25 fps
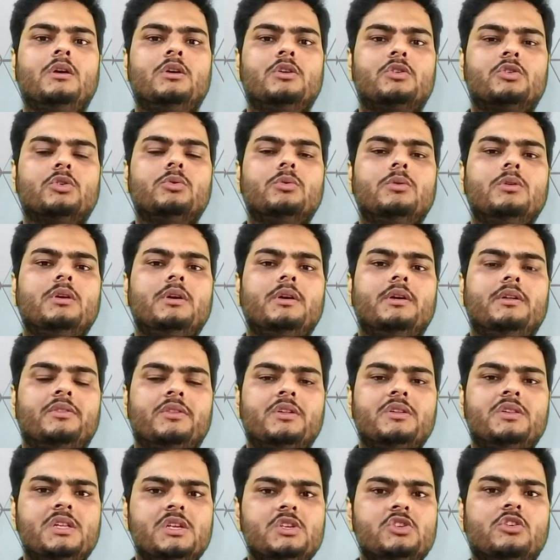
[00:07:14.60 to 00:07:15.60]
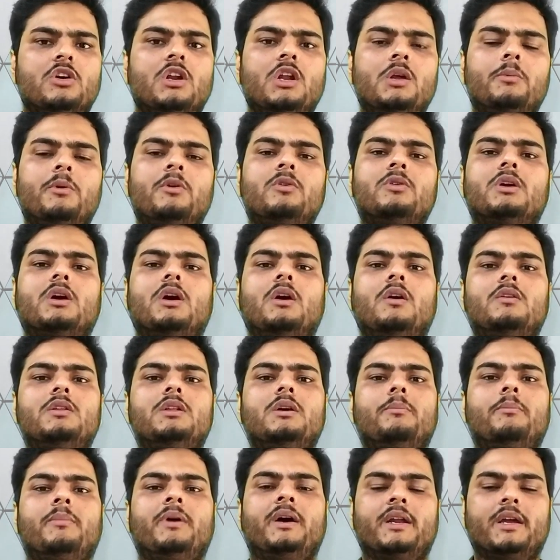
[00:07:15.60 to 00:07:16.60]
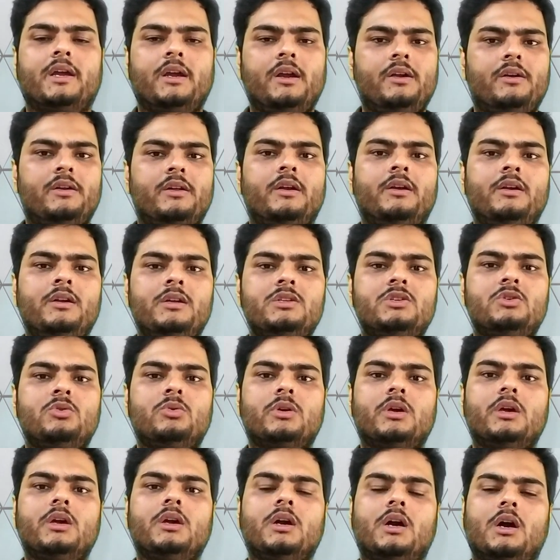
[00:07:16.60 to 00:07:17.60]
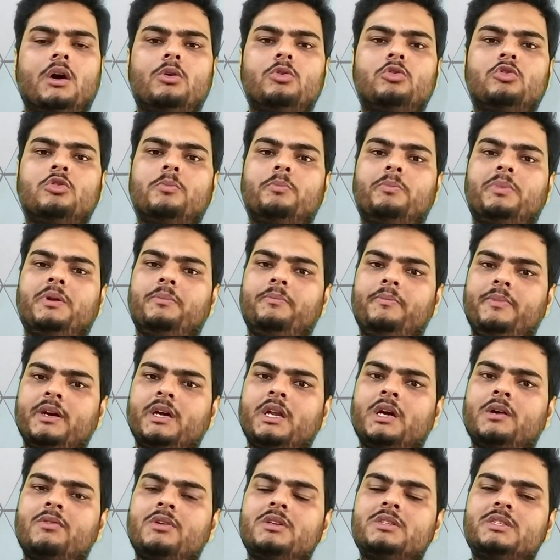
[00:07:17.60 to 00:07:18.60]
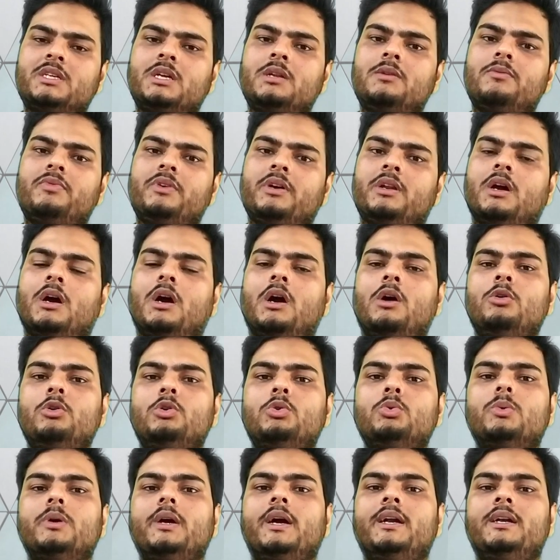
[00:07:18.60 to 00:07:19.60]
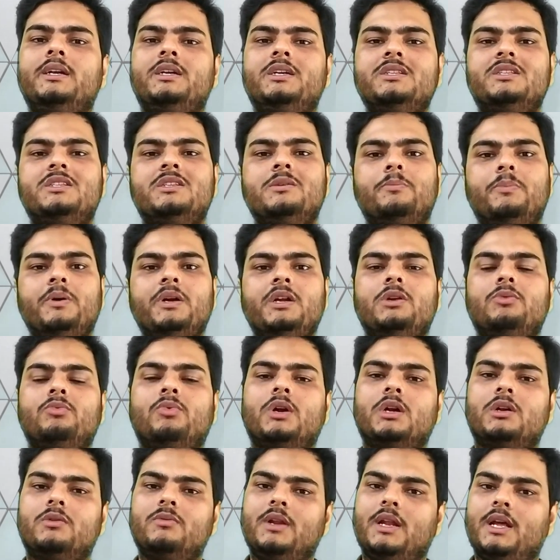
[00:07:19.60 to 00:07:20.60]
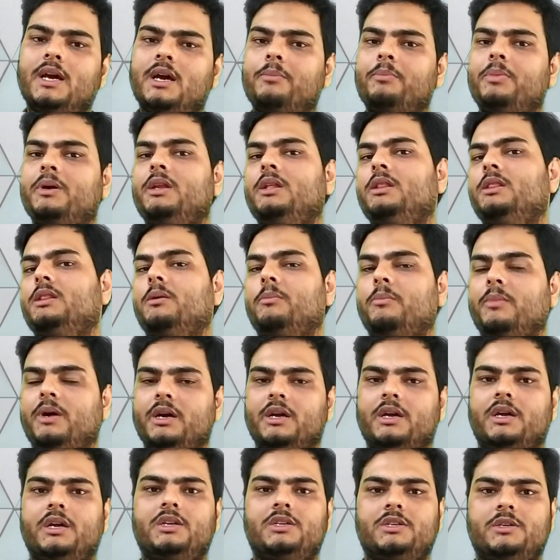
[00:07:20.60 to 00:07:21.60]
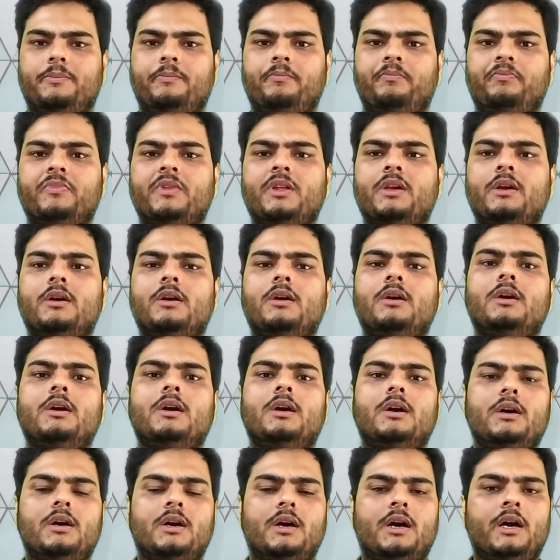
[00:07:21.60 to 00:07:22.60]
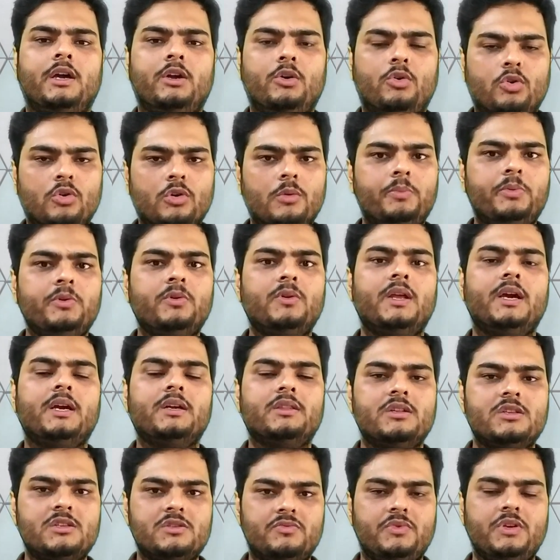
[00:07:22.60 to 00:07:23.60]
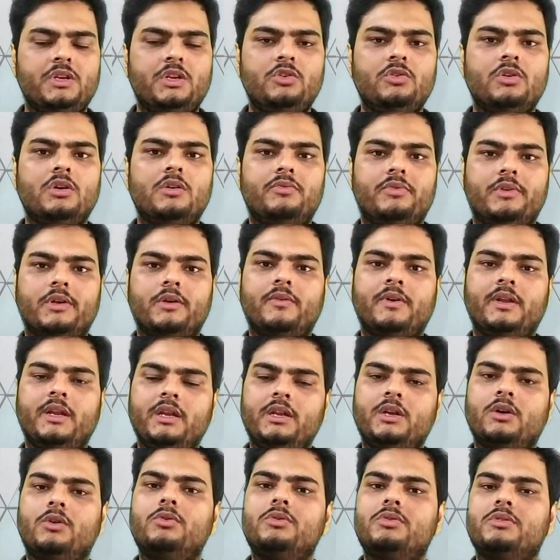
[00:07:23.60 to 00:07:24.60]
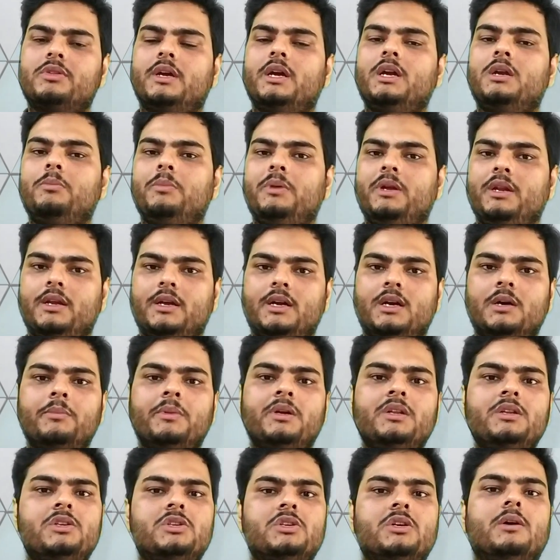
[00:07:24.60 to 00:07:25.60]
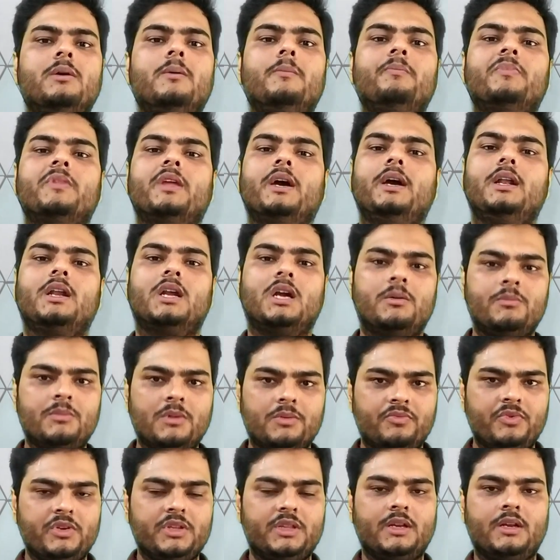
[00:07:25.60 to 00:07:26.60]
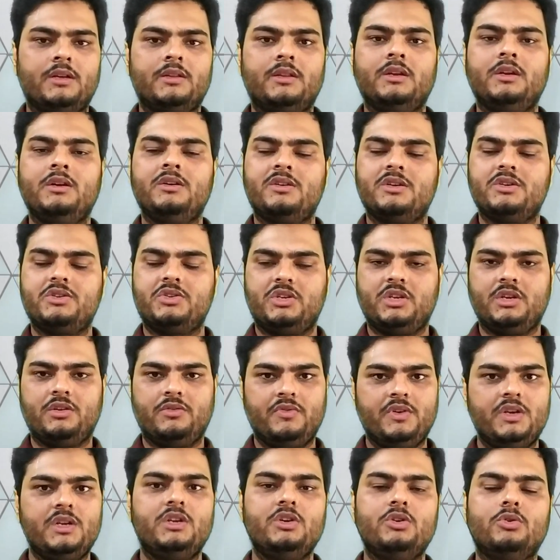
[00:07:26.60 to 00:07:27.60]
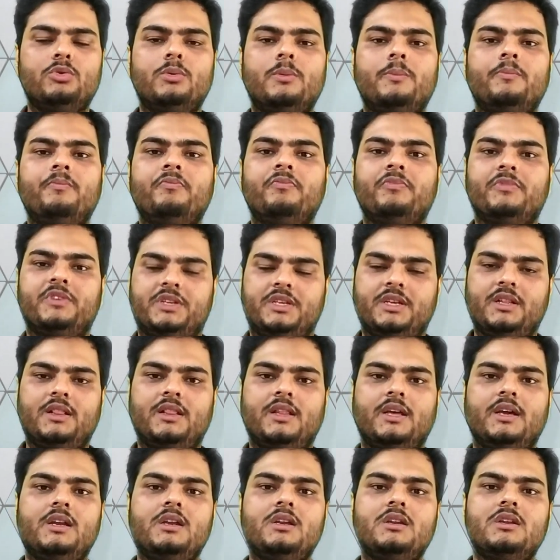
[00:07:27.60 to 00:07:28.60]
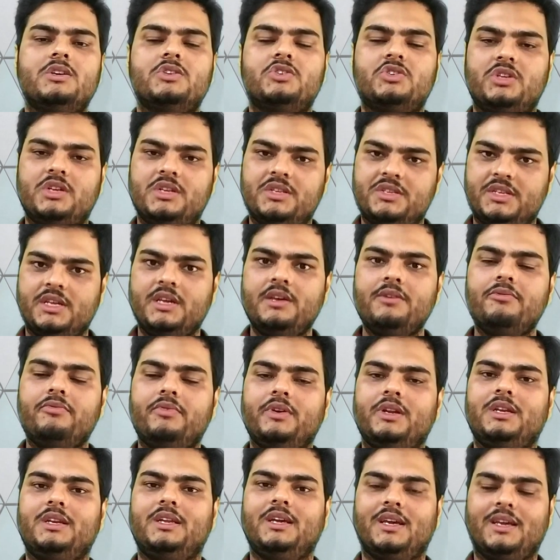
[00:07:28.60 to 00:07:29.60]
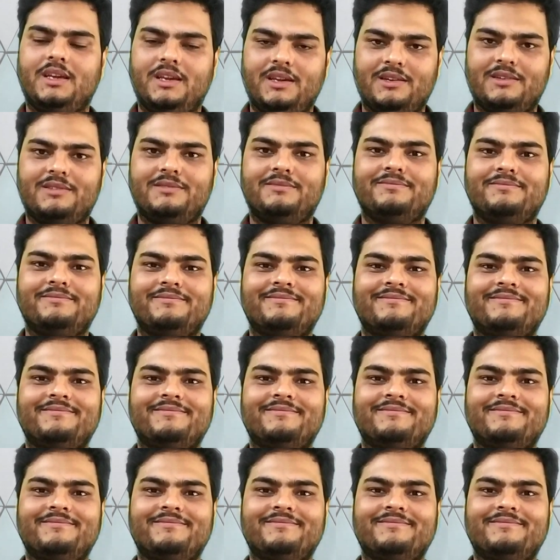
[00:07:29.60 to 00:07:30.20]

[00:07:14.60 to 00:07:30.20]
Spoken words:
So this is all about how the market trend is looking, how to prepare ourselves, and how to anticipate what will happen in the market. I hope you like this video. If you have any doubts, write me in comment. I'll come up with another interesting video. Till then, stay safe and take care.